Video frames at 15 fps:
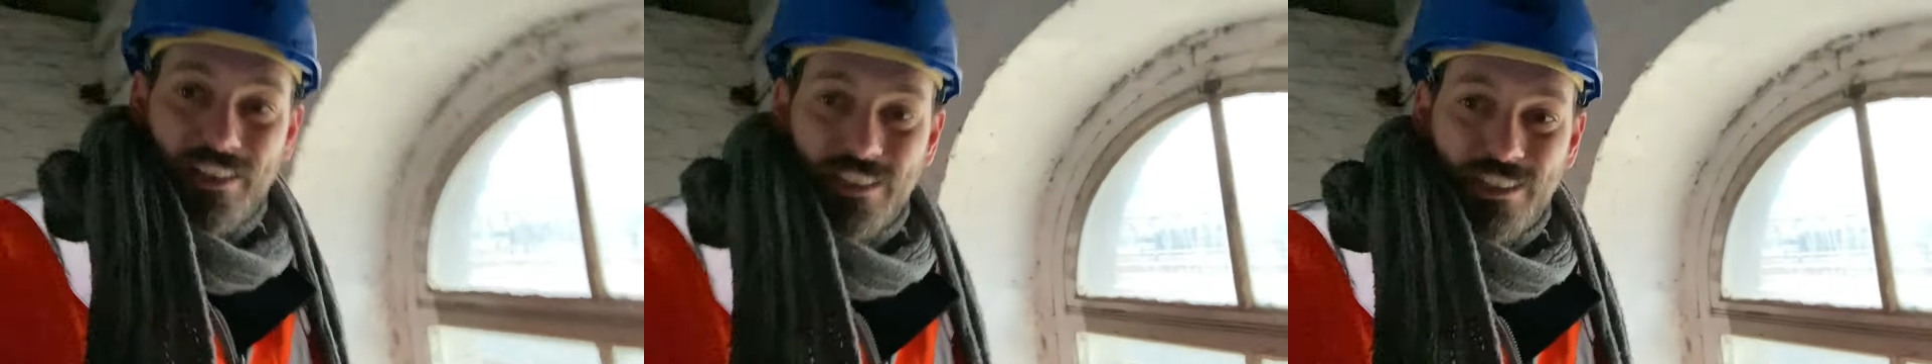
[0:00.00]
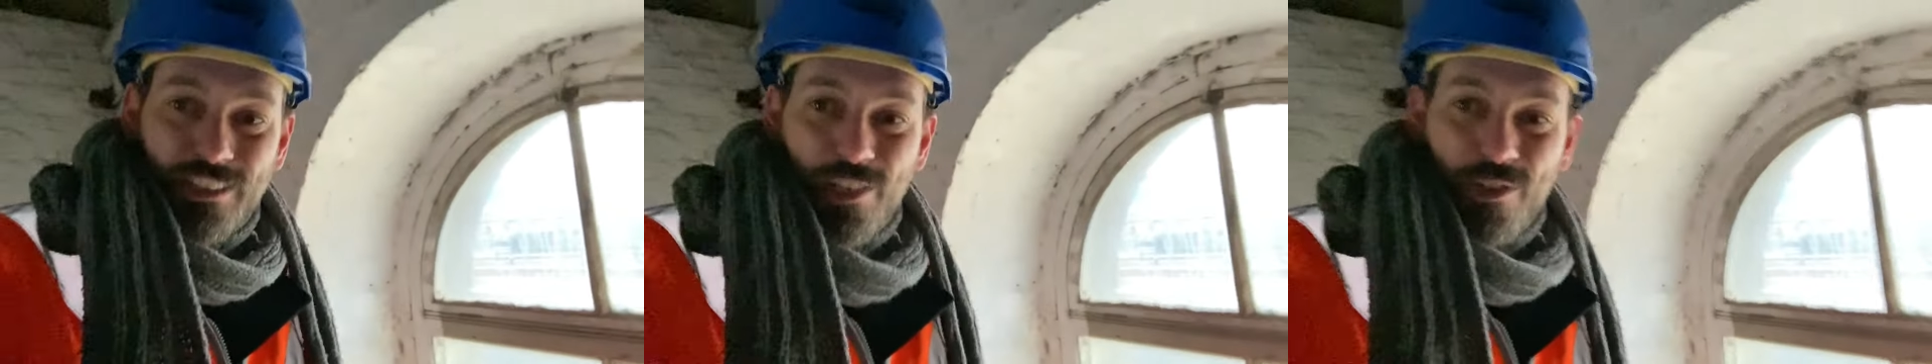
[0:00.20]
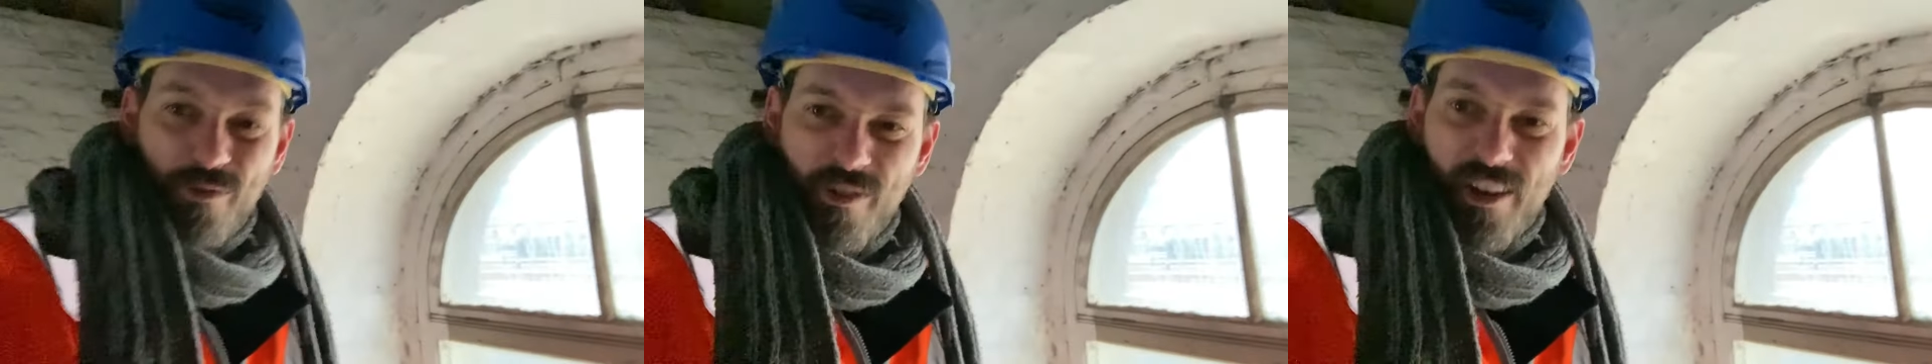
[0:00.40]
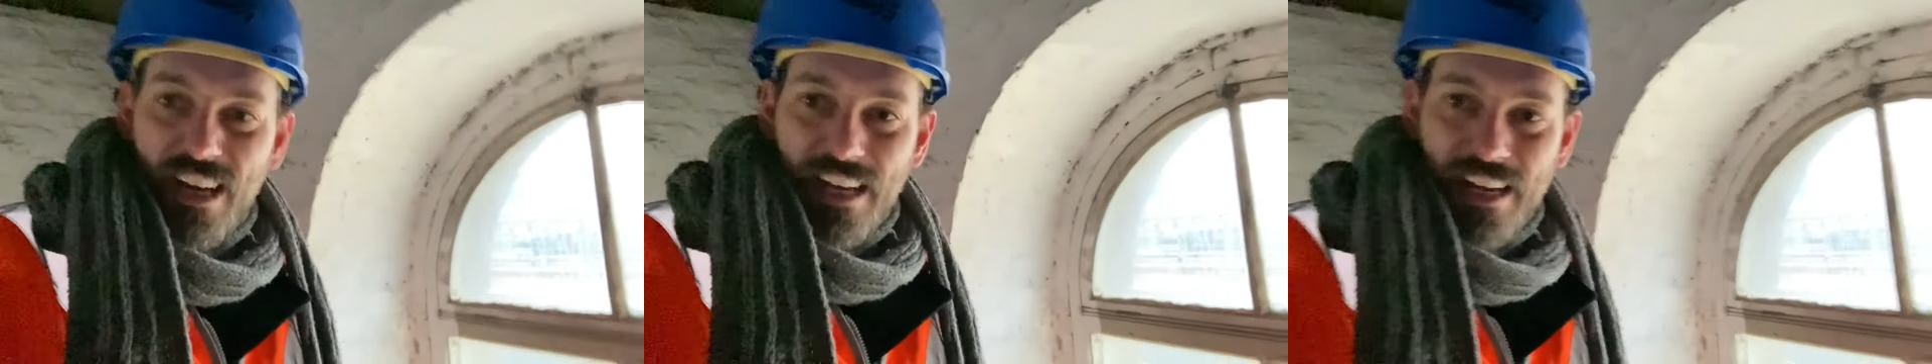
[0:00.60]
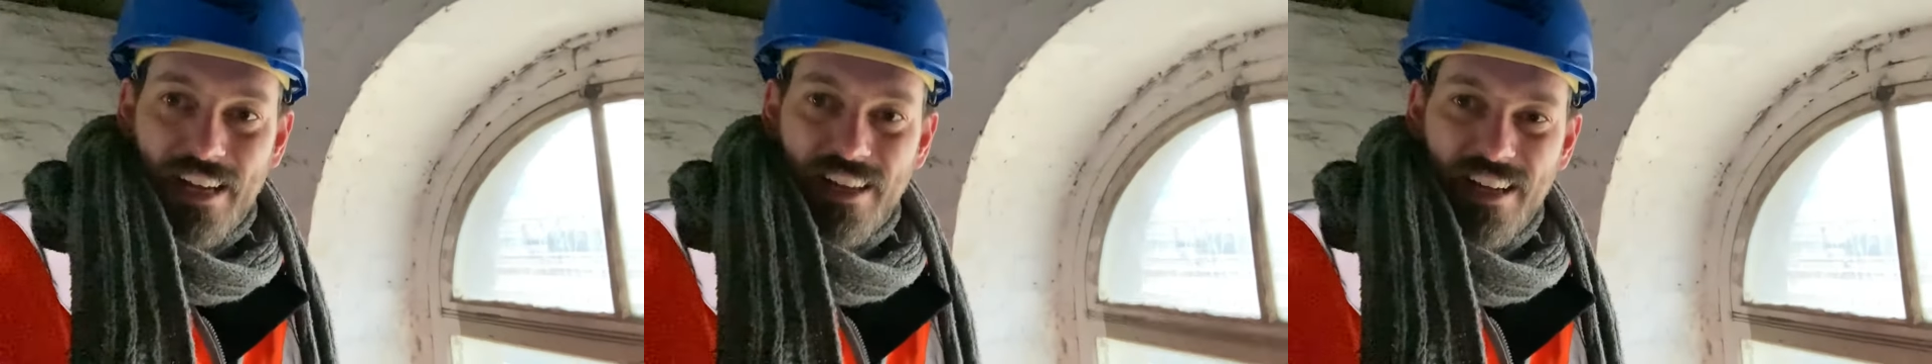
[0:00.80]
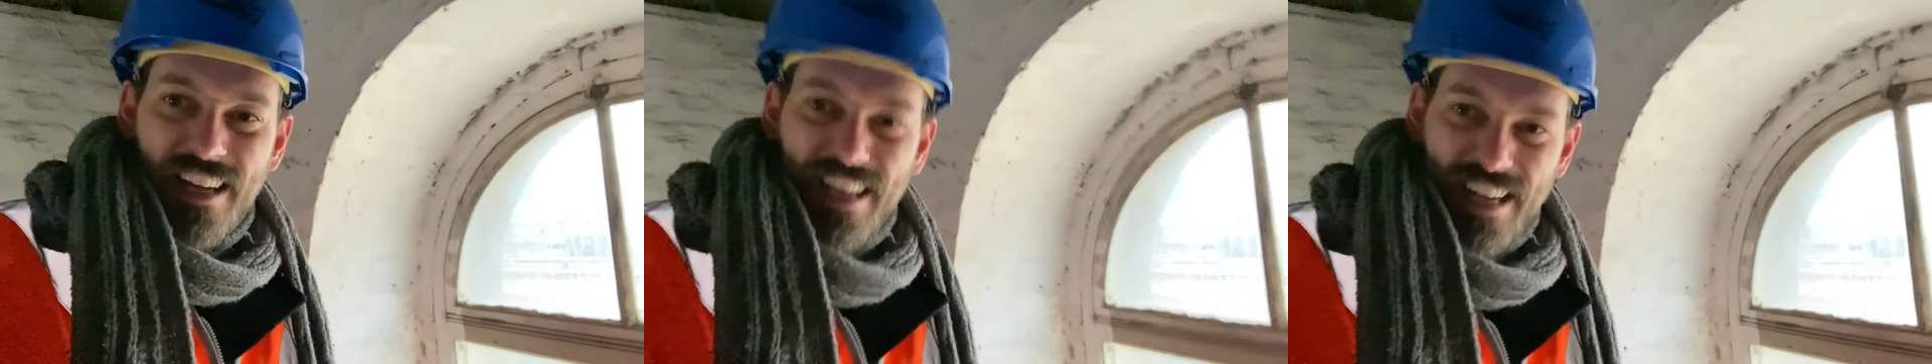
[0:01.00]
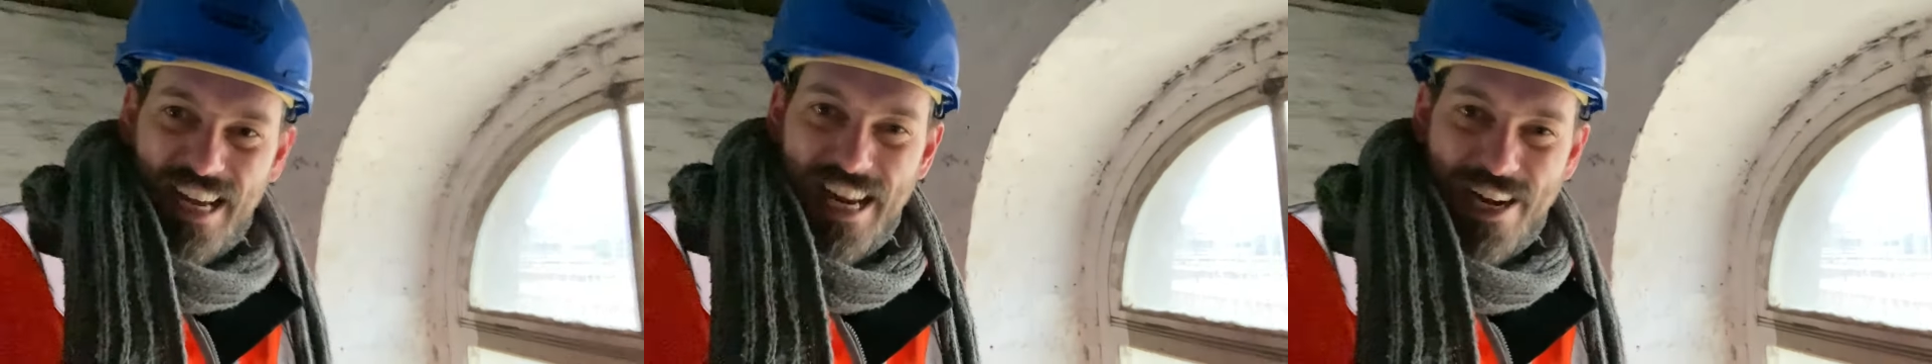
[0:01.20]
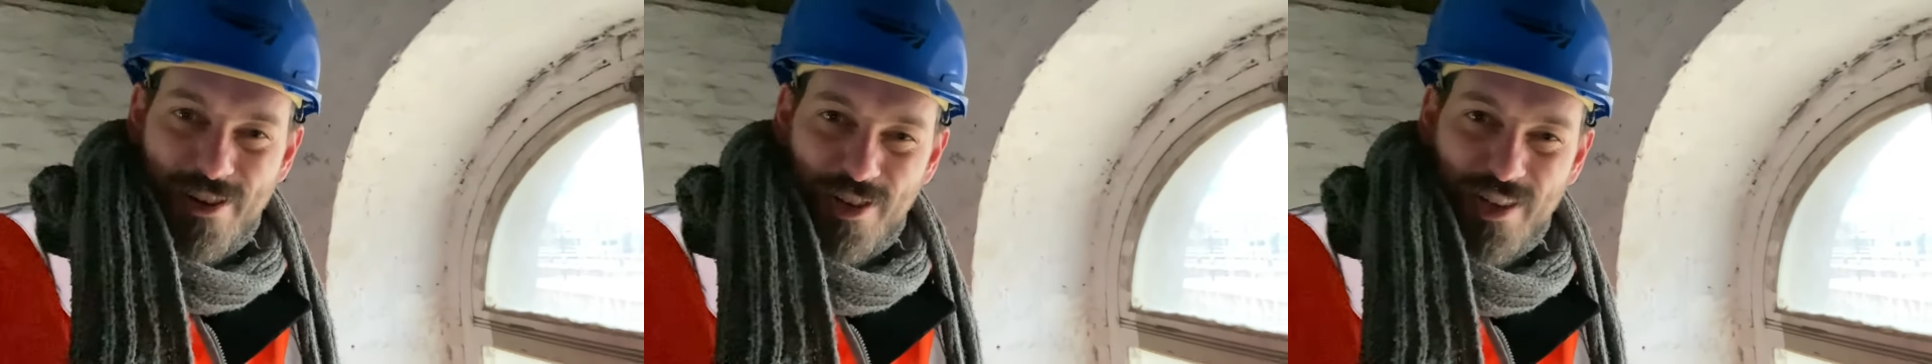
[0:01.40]
to do really
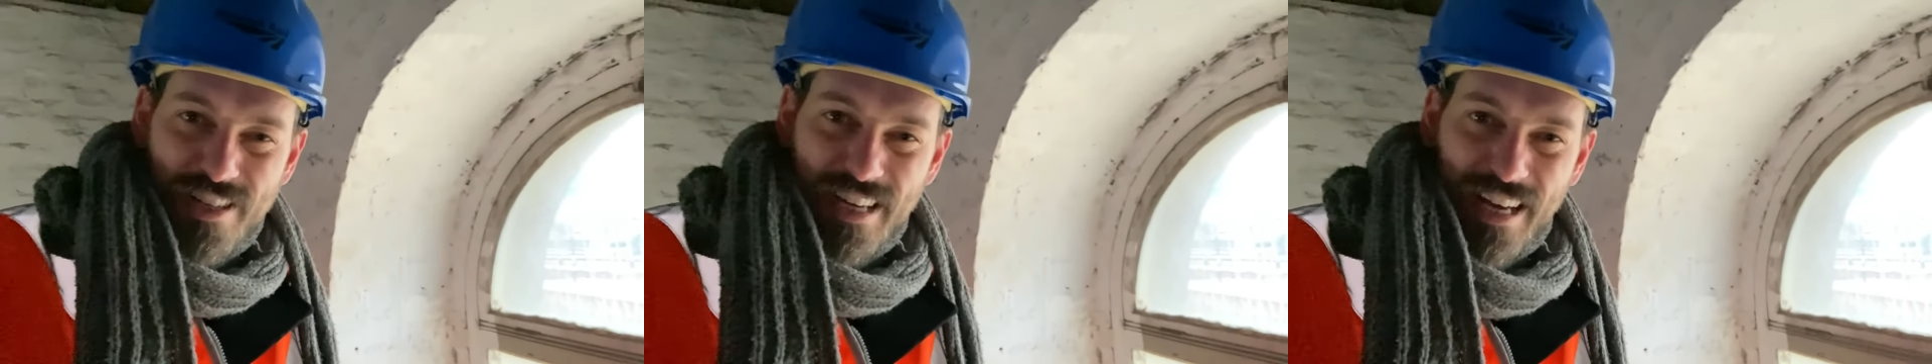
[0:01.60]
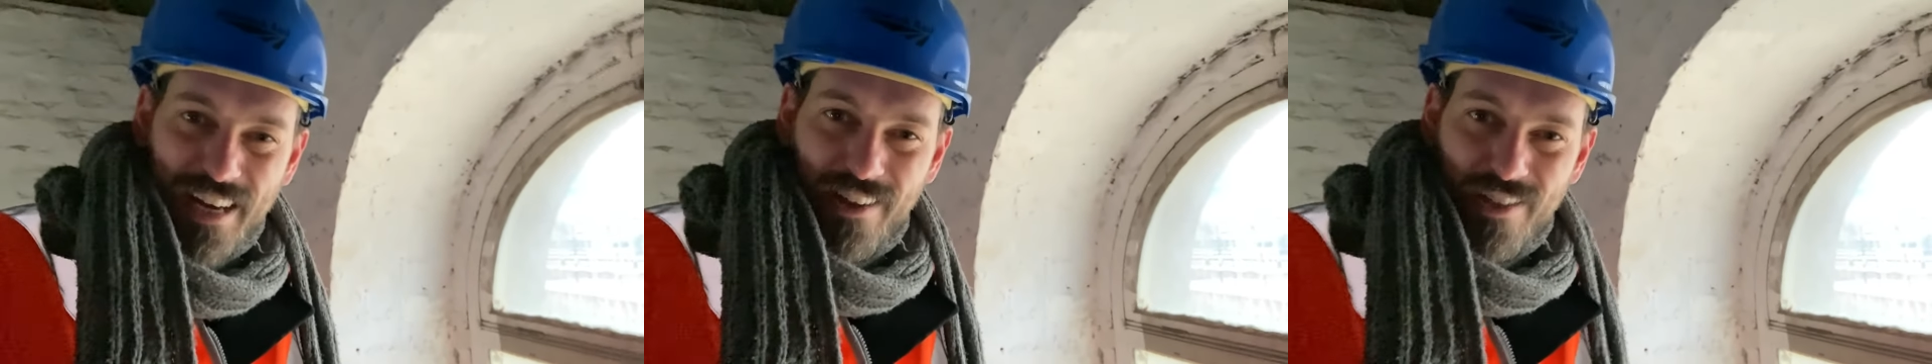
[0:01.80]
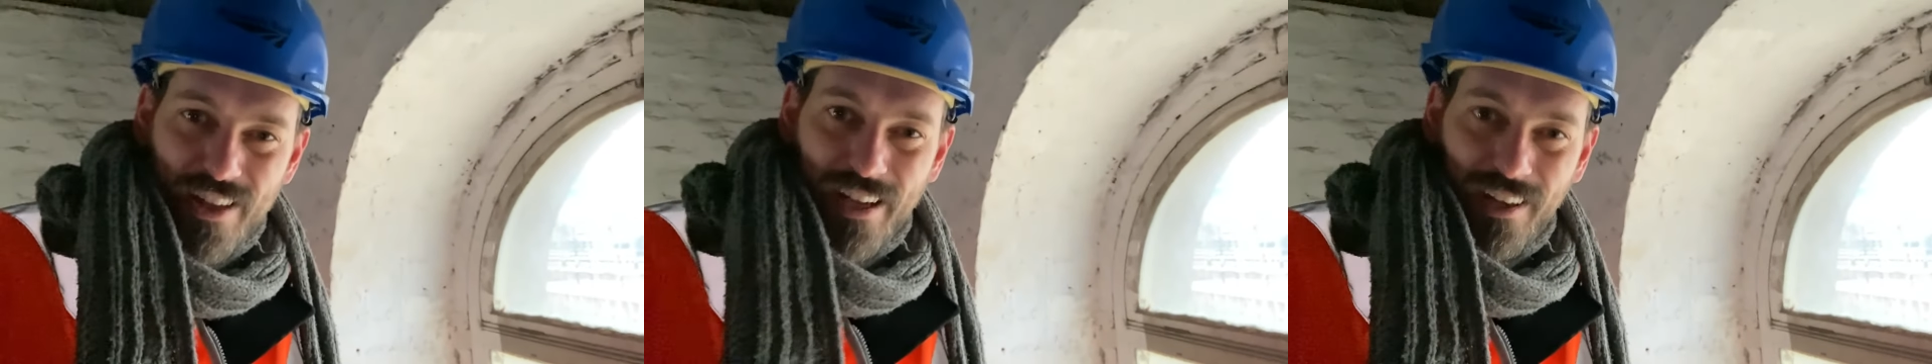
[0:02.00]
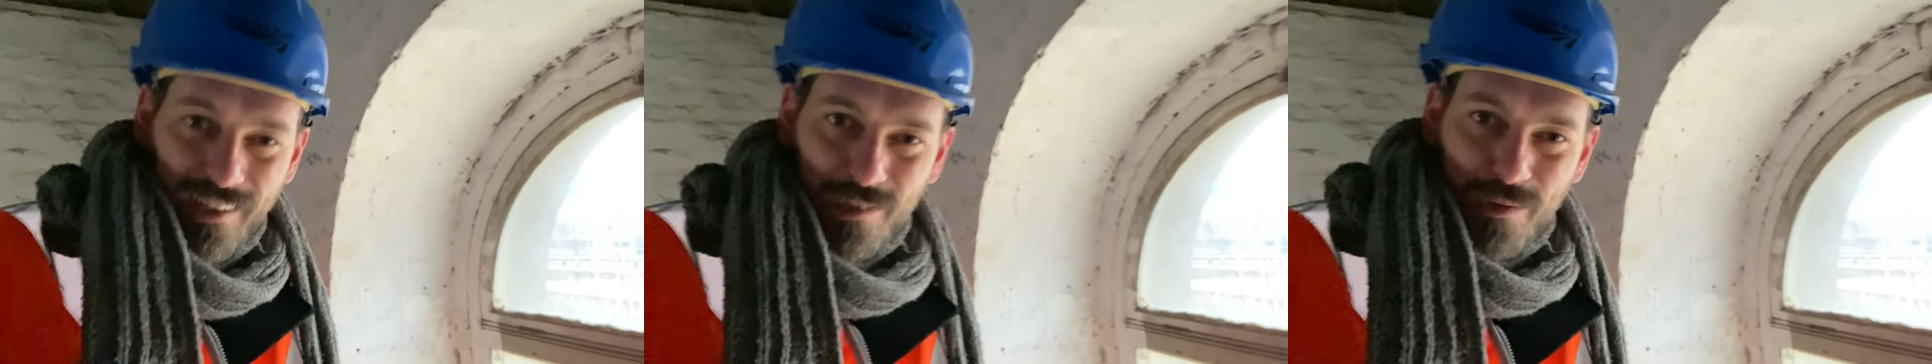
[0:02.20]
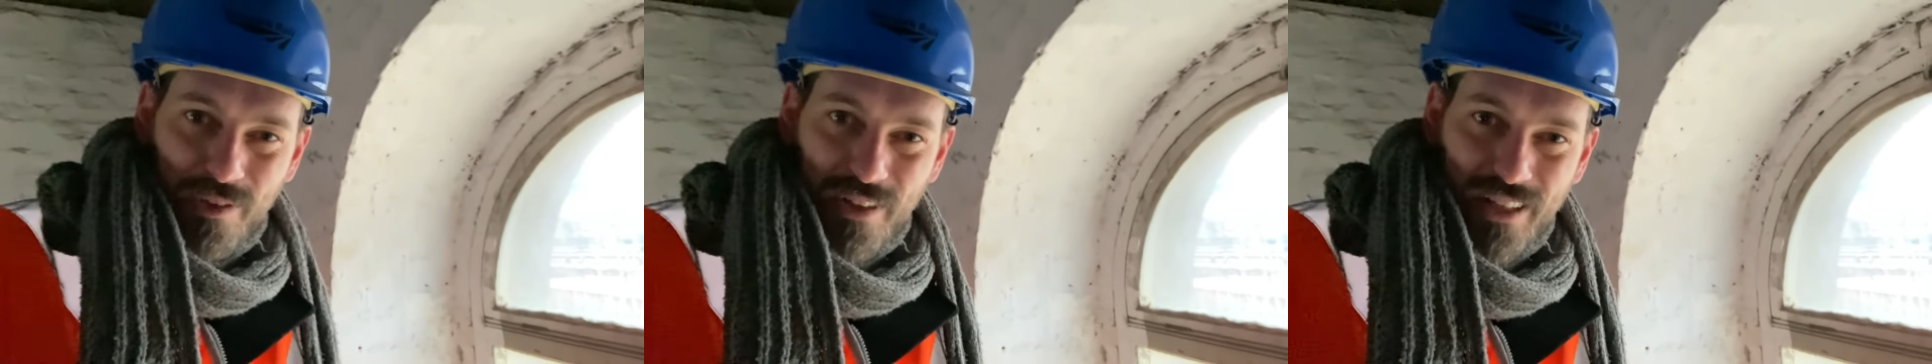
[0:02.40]
interesting things with the